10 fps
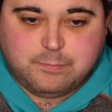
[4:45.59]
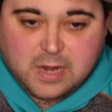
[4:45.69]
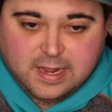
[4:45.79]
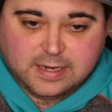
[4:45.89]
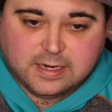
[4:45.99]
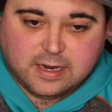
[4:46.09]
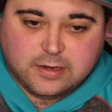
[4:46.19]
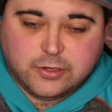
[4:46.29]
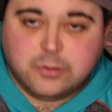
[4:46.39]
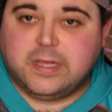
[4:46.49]
But
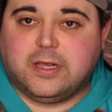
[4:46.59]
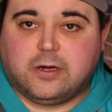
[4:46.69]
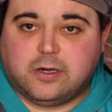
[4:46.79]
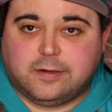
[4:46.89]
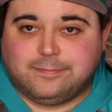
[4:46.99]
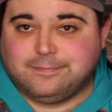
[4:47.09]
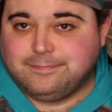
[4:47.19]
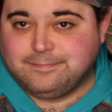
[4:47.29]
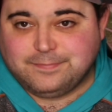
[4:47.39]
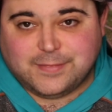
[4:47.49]
new year,
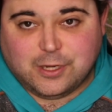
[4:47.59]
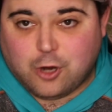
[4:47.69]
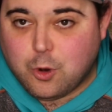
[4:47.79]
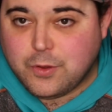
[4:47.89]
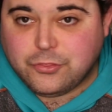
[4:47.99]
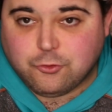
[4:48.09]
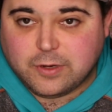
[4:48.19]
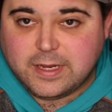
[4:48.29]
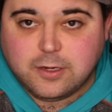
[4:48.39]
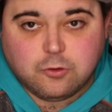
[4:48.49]
they're
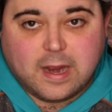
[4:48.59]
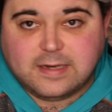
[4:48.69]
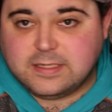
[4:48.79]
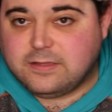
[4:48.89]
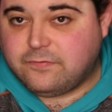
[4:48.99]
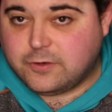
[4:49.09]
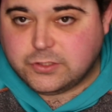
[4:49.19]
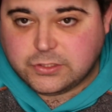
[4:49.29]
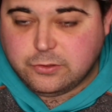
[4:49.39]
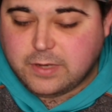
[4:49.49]
0-3. Granted, the
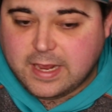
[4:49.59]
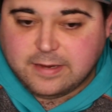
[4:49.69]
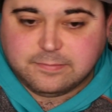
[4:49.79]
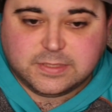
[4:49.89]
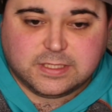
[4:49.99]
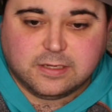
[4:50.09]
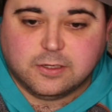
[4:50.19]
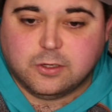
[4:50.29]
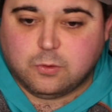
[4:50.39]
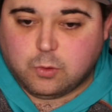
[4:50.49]
first 2 games
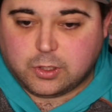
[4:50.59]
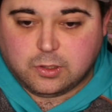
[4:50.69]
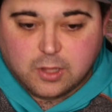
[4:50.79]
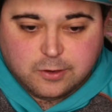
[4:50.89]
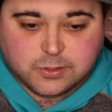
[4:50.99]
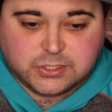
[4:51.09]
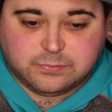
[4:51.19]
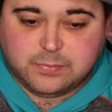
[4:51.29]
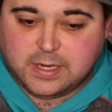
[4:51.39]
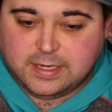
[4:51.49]
were close,
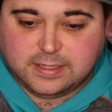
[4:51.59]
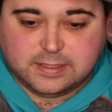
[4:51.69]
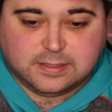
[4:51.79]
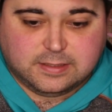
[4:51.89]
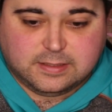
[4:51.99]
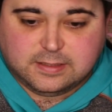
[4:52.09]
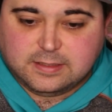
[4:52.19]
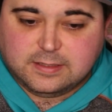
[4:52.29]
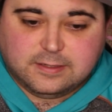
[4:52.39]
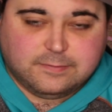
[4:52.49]
but
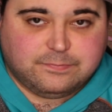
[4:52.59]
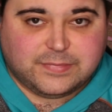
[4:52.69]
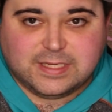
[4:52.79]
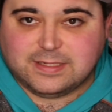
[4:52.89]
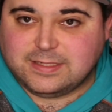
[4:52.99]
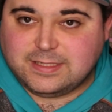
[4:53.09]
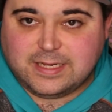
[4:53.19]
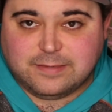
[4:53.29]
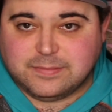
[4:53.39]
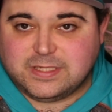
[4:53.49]
it
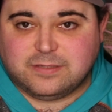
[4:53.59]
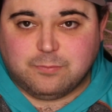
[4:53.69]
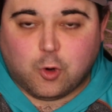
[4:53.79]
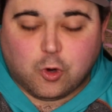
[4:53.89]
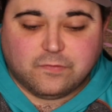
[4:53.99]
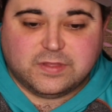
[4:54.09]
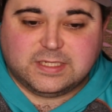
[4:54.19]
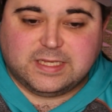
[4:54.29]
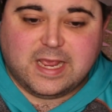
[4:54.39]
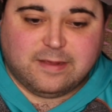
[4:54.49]
seems more of the
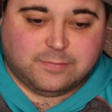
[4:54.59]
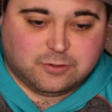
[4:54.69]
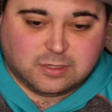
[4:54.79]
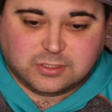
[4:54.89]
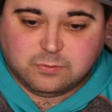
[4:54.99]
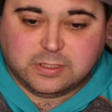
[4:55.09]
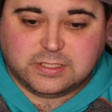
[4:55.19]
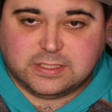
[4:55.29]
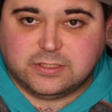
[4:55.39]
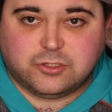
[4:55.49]
same. The Russell
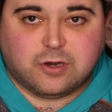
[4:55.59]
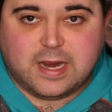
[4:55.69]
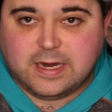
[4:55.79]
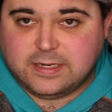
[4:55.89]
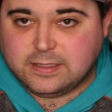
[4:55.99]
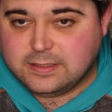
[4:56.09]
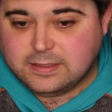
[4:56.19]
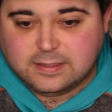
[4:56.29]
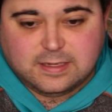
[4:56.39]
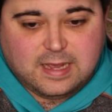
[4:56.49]
Wilson trade
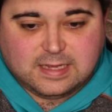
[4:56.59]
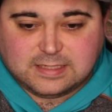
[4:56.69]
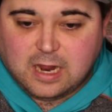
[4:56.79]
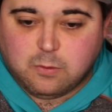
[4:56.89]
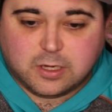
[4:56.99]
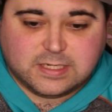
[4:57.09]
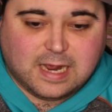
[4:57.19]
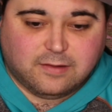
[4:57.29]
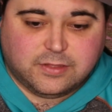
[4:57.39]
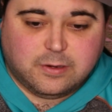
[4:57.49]
has not worked
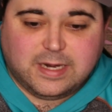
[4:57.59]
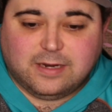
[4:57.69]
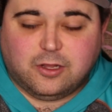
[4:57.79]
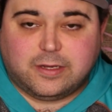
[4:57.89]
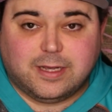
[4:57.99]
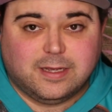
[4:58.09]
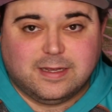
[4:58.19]
out, though he didn't look